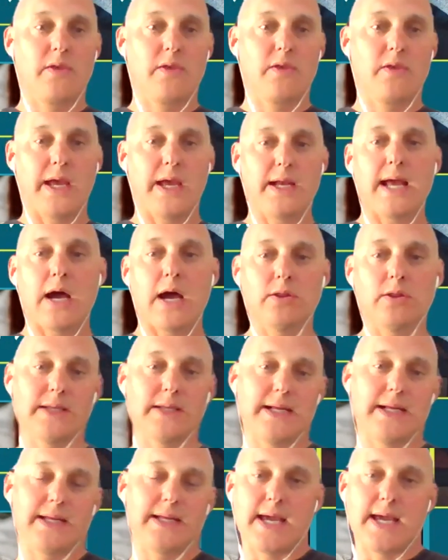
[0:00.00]
they now
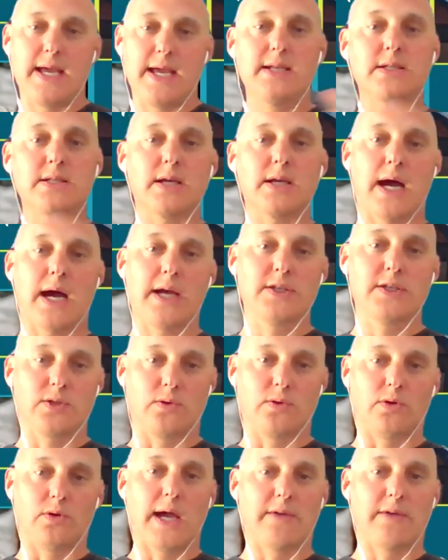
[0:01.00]
leading into high
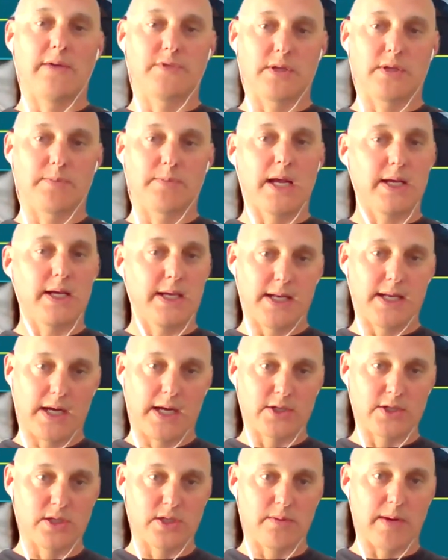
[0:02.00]
school have some kind of
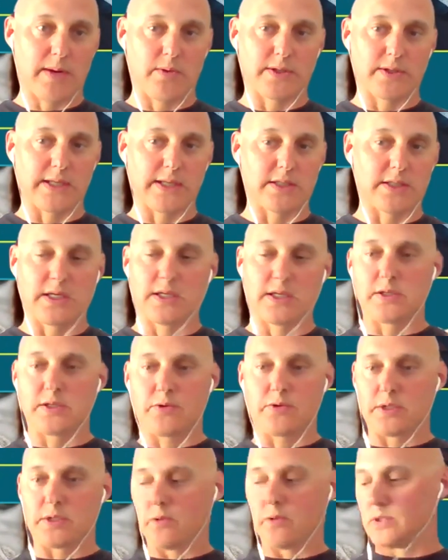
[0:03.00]
connection about what that's it
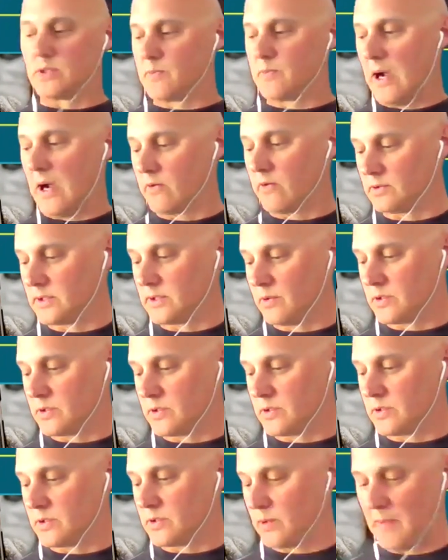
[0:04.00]
was it was powerful. It was
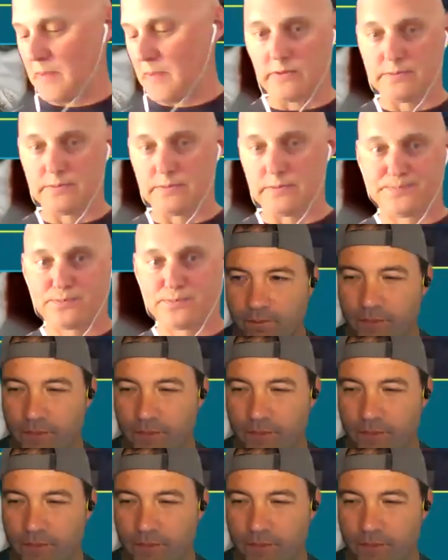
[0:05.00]
really powerful. Yeah.